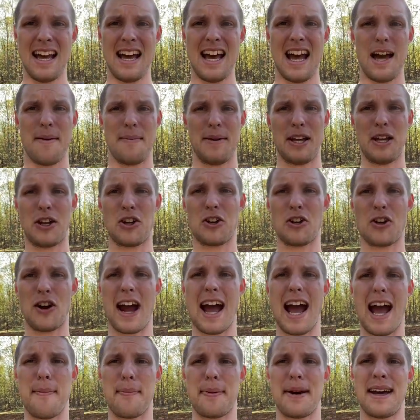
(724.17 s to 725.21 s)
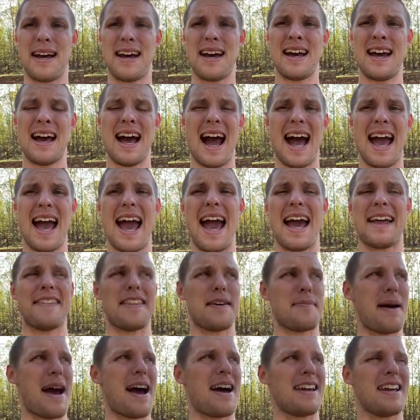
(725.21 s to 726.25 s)
I mean, crap. I had
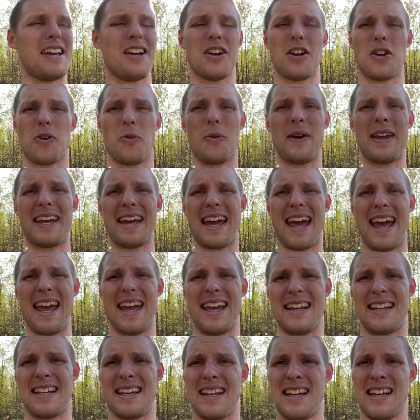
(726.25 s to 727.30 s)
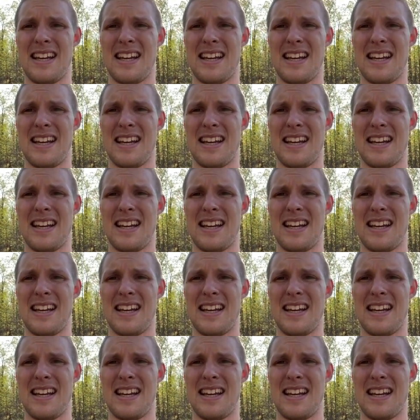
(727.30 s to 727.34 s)
them out here at week 8.